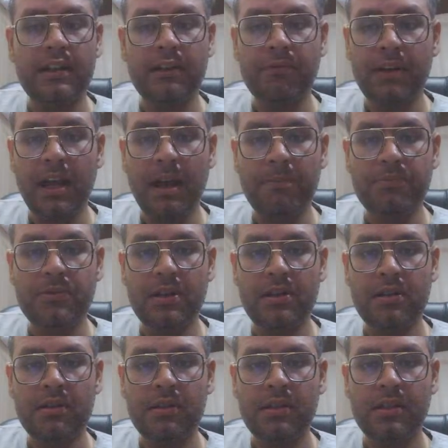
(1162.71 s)
If
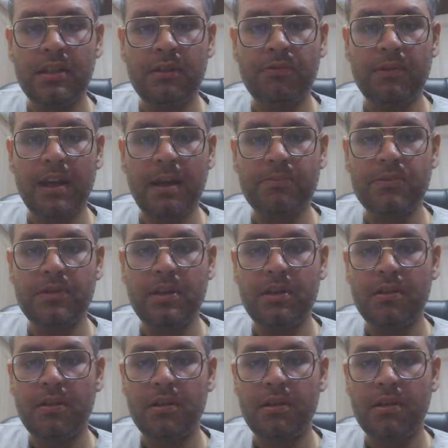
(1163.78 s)
capture,
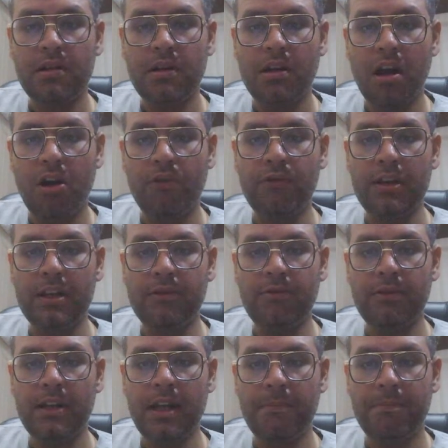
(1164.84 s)
how
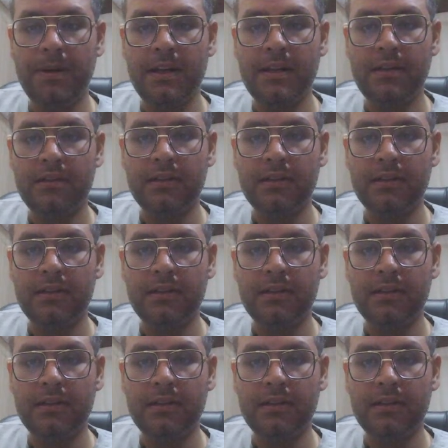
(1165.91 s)
will happen?